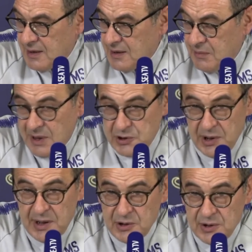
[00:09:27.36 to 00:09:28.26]

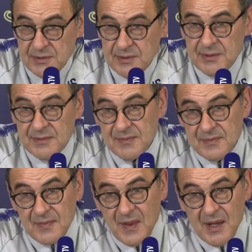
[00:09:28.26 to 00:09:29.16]
imagination,
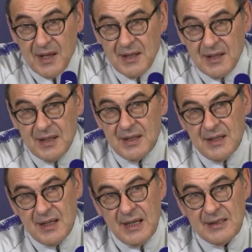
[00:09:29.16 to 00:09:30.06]

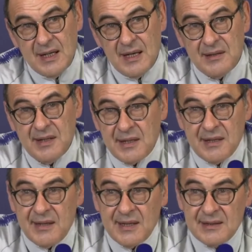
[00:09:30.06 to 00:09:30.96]
and I
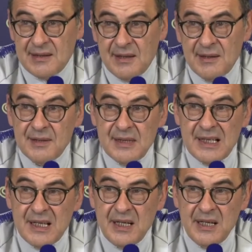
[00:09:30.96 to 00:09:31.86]
think that
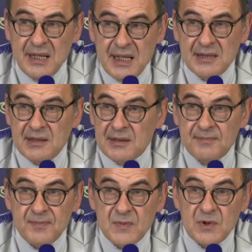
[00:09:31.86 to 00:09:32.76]
he need
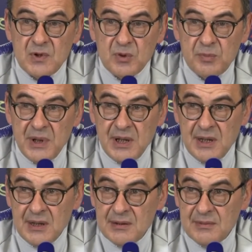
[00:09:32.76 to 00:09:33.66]
to
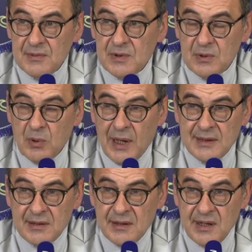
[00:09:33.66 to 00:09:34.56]

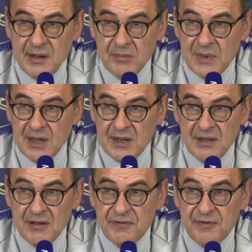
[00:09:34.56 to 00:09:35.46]
let him
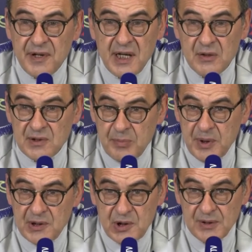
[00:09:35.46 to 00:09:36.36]
free on the
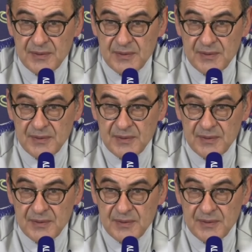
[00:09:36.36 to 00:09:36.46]
pitch.